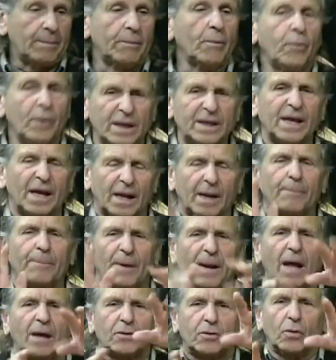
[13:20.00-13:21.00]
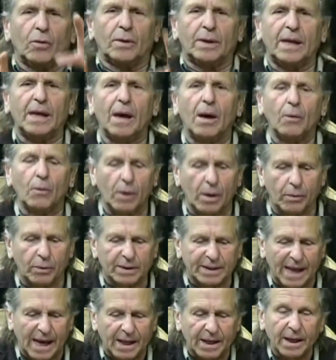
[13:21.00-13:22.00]
we did it, but I'll do it here. Yeah. We were
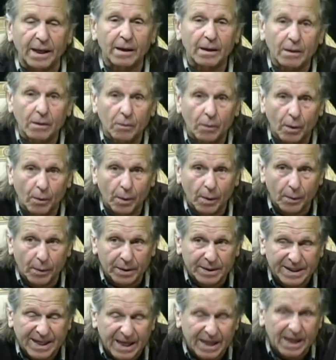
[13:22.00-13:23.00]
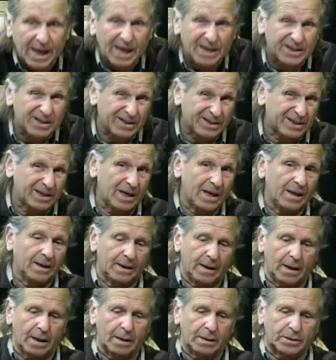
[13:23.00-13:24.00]
dating when we were teenagers,
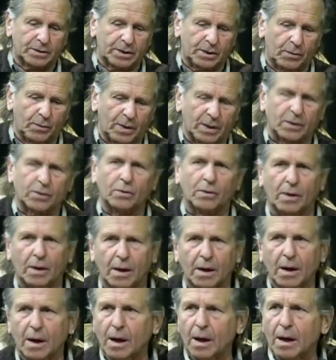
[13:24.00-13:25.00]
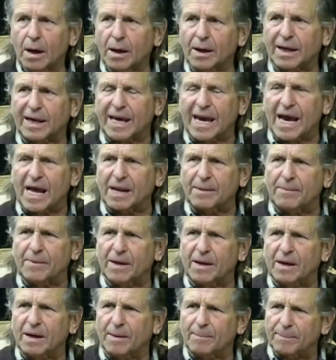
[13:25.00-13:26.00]
and uh, she went to a, an
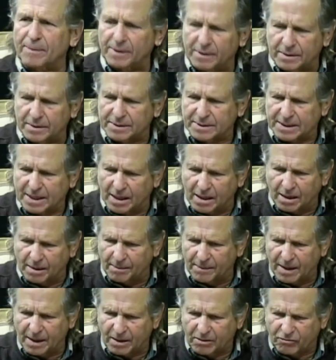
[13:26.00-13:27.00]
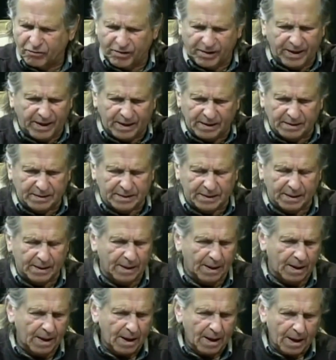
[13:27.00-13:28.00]
academy up in Salem, there, Critians,
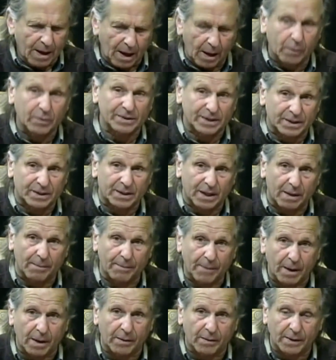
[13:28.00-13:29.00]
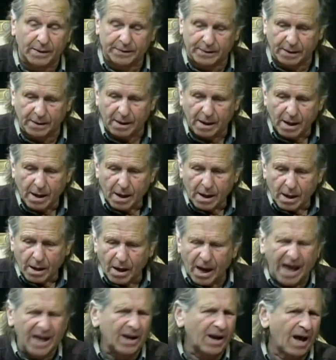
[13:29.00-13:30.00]
and uh, I was at St. Mary's, and
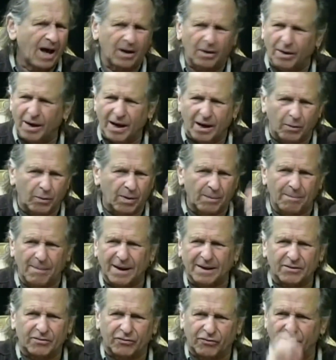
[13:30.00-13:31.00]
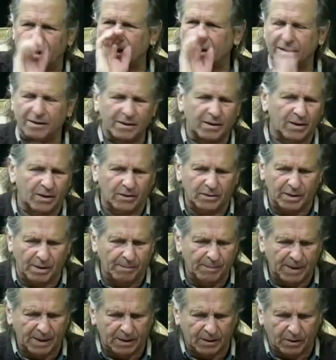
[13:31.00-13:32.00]
I don't know how we met drinking. You know, you
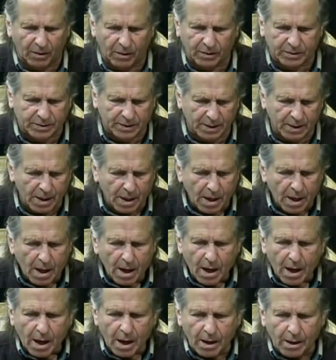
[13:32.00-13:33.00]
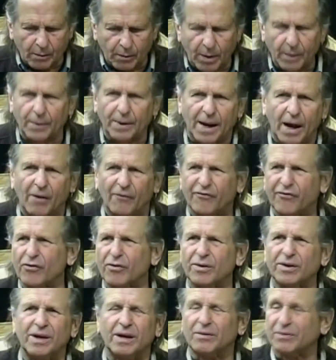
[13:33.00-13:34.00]
meet girls, and and we went out
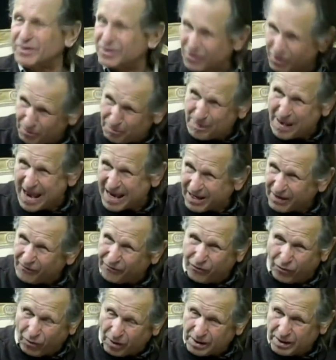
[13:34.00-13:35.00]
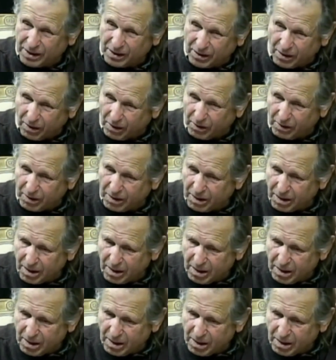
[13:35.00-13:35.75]
for a year or so, back and forth, you know,